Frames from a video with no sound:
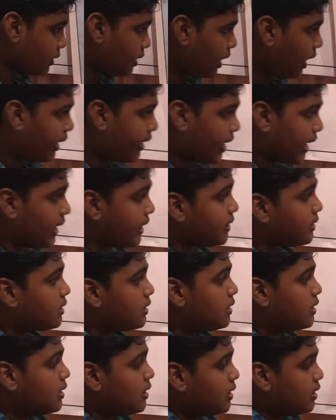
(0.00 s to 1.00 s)
Alright.
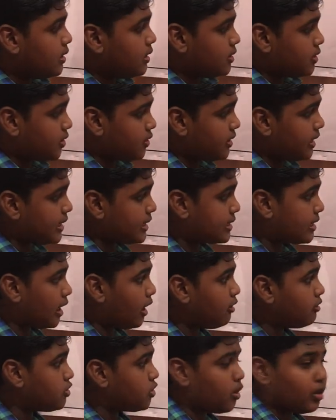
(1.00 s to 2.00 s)
So that's
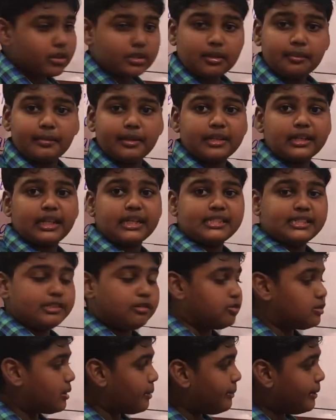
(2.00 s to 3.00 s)
how North America and
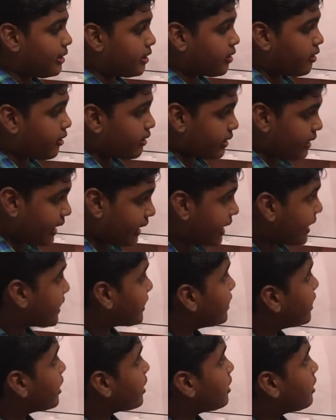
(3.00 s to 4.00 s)
South America are
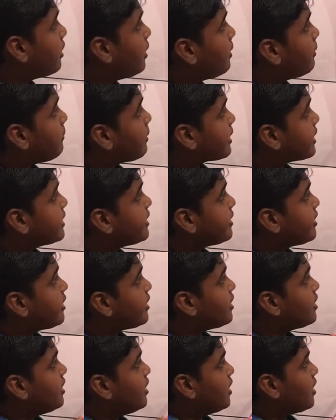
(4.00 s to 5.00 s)
connected. But
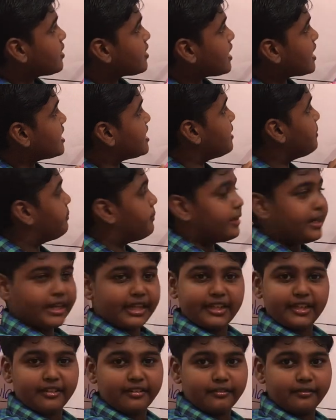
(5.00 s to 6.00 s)
here there's a
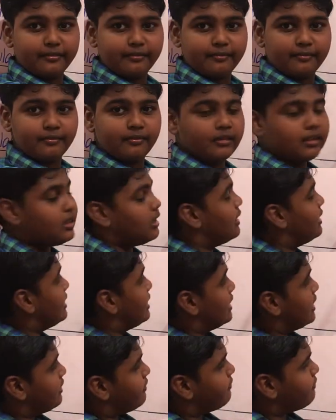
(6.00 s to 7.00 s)
break.
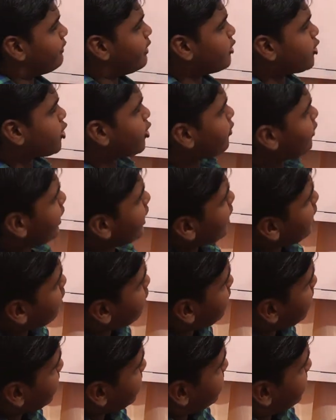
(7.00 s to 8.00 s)
So when you
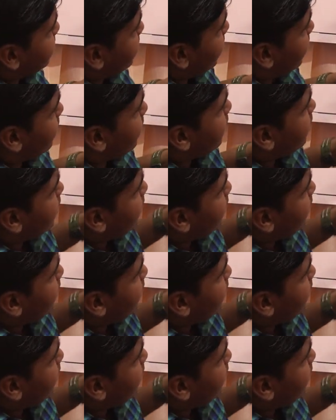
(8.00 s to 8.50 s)
look at there,